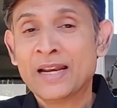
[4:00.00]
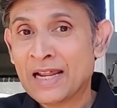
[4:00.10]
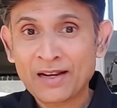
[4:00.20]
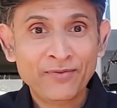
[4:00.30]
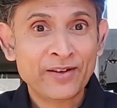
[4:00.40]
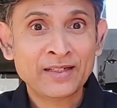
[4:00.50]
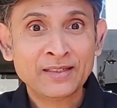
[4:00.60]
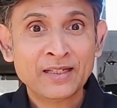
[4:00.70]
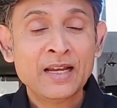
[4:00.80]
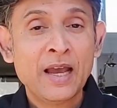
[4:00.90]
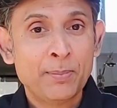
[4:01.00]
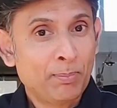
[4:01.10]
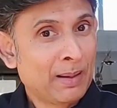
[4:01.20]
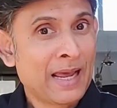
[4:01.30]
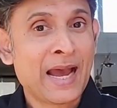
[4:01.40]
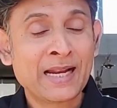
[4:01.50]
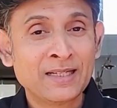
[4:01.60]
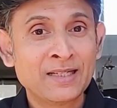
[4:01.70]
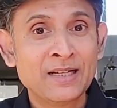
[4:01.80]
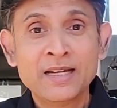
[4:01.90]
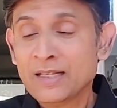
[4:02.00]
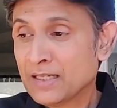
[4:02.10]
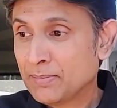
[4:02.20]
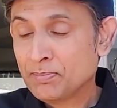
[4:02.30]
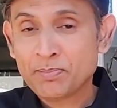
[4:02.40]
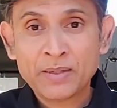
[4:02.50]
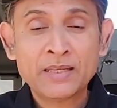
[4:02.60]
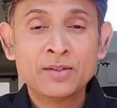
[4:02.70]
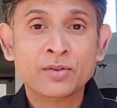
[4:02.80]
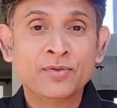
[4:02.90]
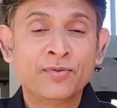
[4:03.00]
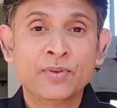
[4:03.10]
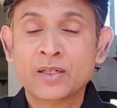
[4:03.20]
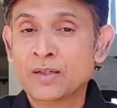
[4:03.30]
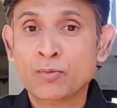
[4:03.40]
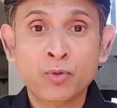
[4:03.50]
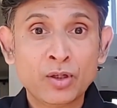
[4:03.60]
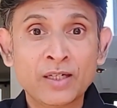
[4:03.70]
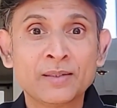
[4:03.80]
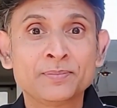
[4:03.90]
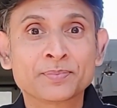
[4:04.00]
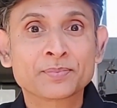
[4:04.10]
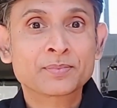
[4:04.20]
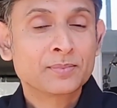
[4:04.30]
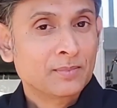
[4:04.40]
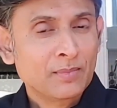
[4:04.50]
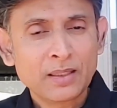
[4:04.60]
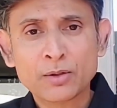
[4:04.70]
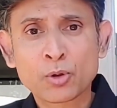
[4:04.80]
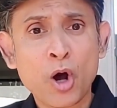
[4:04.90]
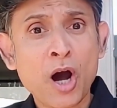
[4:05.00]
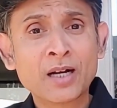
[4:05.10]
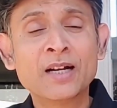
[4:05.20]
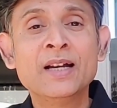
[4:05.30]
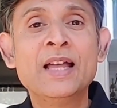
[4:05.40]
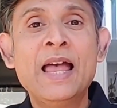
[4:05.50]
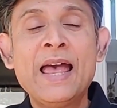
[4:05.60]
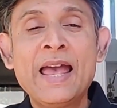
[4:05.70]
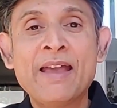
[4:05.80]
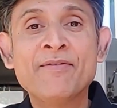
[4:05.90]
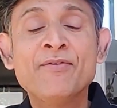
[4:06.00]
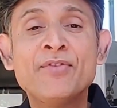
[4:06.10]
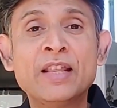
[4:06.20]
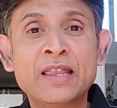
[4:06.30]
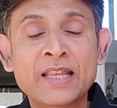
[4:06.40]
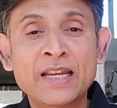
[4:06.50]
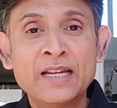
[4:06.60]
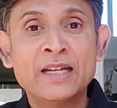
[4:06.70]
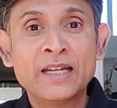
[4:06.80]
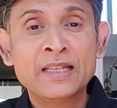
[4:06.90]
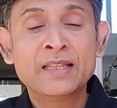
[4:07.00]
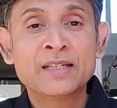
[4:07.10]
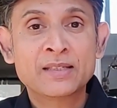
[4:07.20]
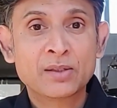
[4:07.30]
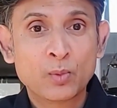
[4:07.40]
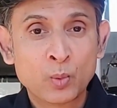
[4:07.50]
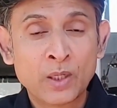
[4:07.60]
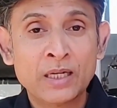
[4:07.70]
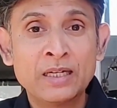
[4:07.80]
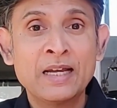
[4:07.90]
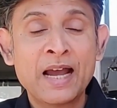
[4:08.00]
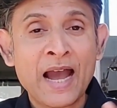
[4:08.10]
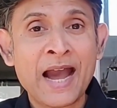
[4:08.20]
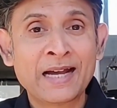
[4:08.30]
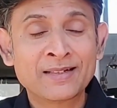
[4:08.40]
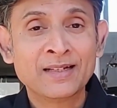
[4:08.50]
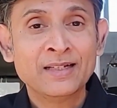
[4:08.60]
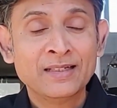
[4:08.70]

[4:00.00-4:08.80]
an elephant, a plant, a piece of wood, rock, everything in this world has